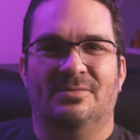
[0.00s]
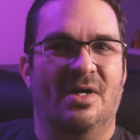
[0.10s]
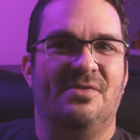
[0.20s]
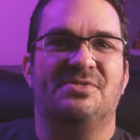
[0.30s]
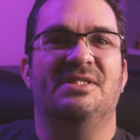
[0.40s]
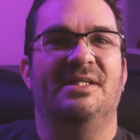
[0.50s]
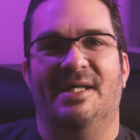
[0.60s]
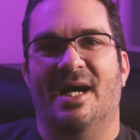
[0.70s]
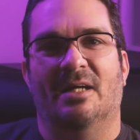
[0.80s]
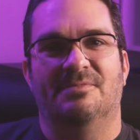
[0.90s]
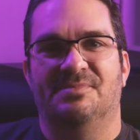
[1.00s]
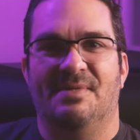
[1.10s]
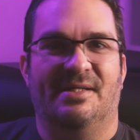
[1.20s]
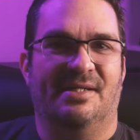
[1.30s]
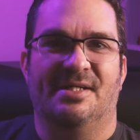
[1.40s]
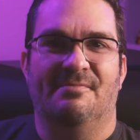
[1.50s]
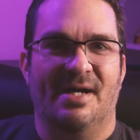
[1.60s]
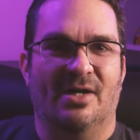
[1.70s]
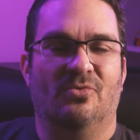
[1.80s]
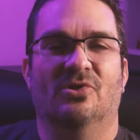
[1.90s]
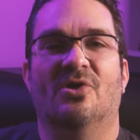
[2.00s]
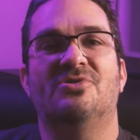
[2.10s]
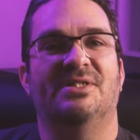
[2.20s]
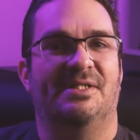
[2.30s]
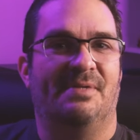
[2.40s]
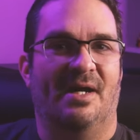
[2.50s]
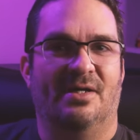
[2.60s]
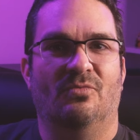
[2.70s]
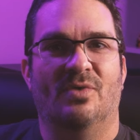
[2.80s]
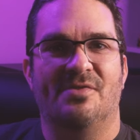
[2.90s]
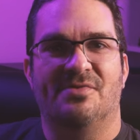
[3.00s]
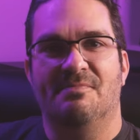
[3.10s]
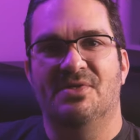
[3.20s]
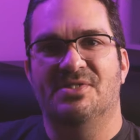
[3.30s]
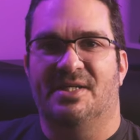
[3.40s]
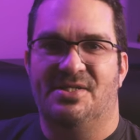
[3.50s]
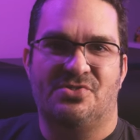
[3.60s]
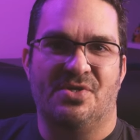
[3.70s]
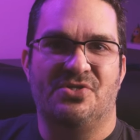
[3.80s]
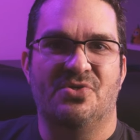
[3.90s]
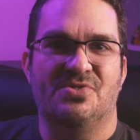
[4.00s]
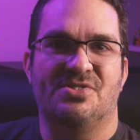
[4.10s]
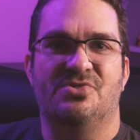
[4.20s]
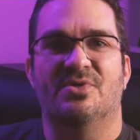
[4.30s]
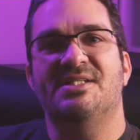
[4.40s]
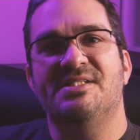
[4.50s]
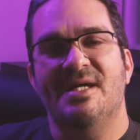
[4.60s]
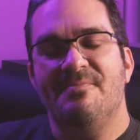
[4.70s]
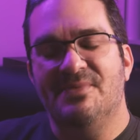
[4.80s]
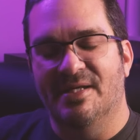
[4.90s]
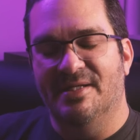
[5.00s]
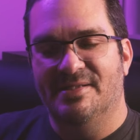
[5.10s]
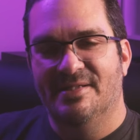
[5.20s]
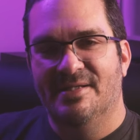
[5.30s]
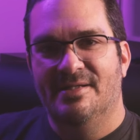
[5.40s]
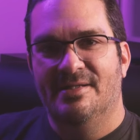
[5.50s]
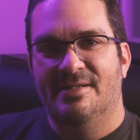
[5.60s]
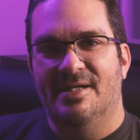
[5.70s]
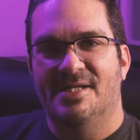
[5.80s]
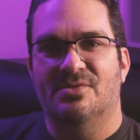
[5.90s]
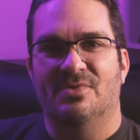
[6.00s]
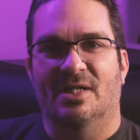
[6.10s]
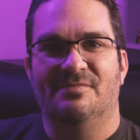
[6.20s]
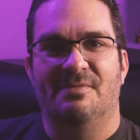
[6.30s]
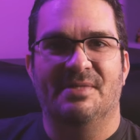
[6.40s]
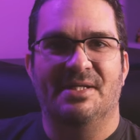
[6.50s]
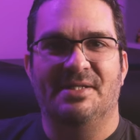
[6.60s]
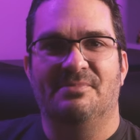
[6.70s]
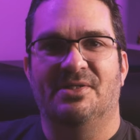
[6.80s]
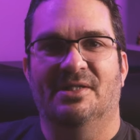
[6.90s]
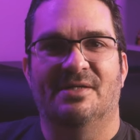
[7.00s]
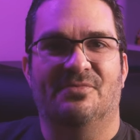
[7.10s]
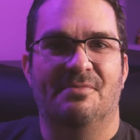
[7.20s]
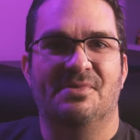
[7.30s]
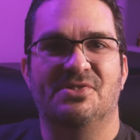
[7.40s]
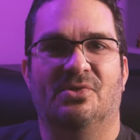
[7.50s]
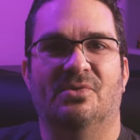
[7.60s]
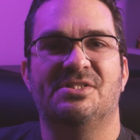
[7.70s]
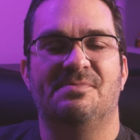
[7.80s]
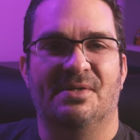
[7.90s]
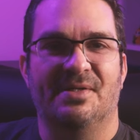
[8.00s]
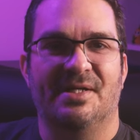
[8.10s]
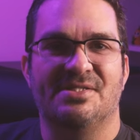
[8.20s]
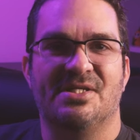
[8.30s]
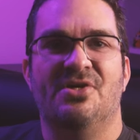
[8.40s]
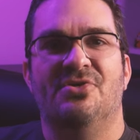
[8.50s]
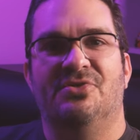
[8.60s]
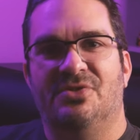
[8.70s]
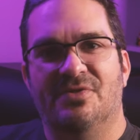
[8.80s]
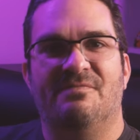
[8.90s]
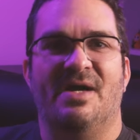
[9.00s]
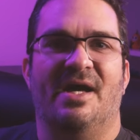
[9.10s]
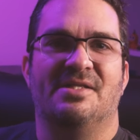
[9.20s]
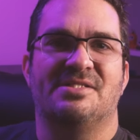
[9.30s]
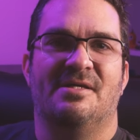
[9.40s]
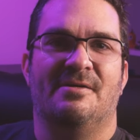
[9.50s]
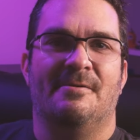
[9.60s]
whether CD albums make a comeback will largely depend on whether the music industry chooses to accept it as a relevant medium to deliver a musical experience to the fans.